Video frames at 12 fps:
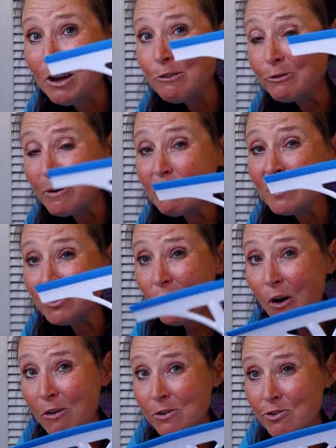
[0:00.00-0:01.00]
from the
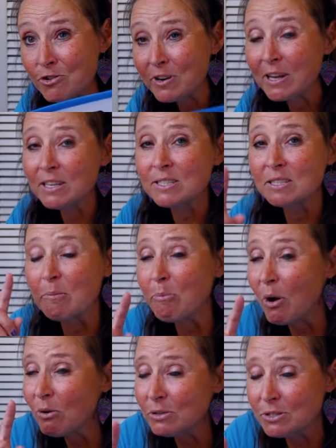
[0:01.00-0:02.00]
Dollar Tree is
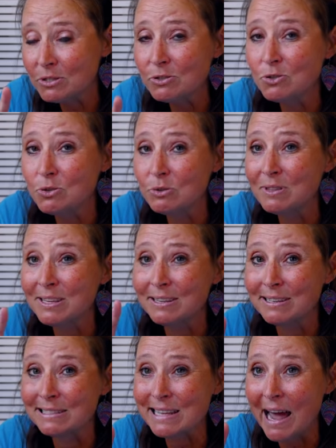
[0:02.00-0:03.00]
supposed to do the
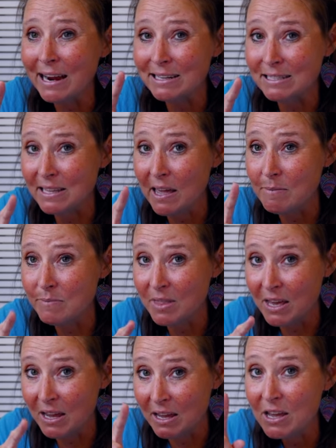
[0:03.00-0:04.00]
exact same
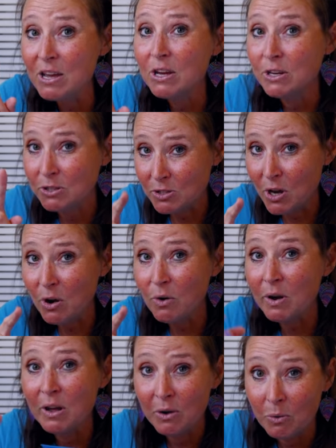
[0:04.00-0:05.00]
thing.
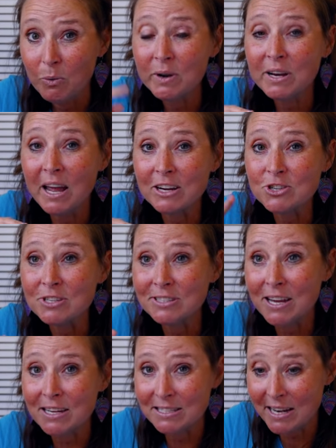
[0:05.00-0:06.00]
So we're gonna actually
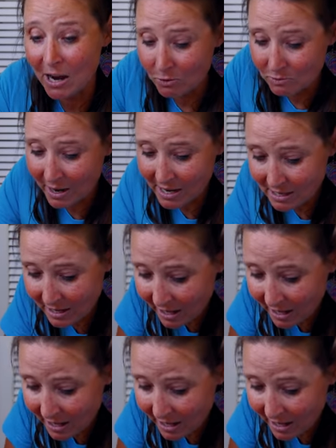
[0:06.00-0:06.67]
test it out right